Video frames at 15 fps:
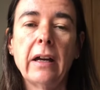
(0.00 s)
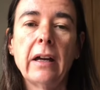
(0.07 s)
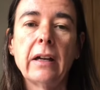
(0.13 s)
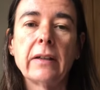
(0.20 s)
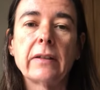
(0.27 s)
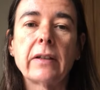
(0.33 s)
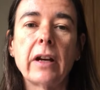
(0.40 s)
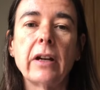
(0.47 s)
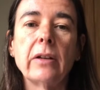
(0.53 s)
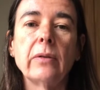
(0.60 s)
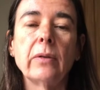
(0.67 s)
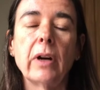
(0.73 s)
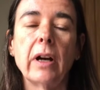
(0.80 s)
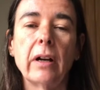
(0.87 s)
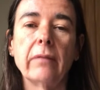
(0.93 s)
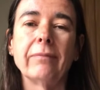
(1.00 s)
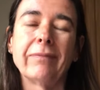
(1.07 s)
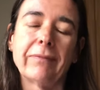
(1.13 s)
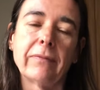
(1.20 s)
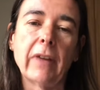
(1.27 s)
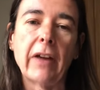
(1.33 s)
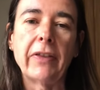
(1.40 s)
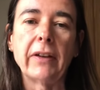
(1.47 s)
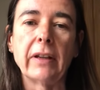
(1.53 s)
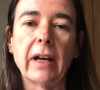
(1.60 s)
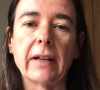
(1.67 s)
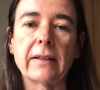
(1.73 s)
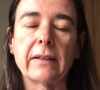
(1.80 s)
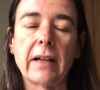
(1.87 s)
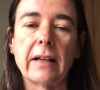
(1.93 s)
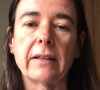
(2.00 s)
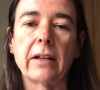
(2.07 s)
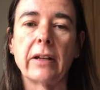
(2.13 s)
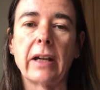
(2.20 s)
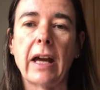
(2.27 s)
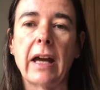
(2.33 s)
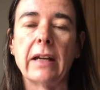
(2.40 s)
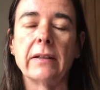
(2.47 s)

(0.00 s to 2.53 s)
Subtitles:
So I think that's okay.